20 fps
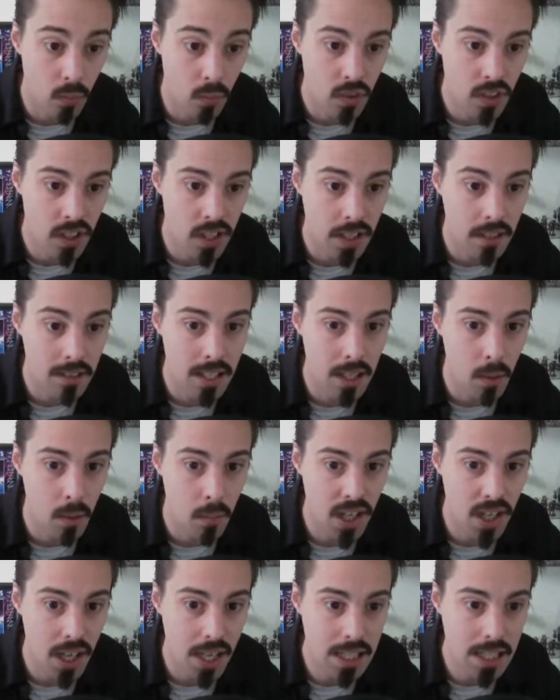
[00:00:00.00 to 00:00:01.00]
Tien's now up
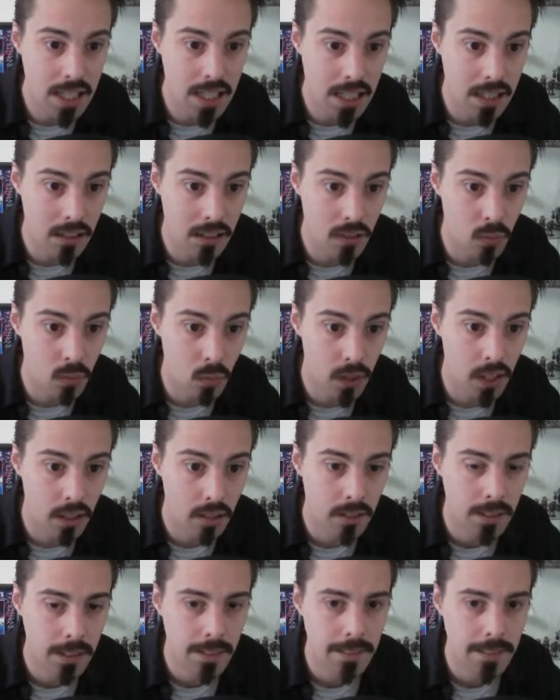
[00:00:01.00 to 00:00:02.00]
to 18 as well.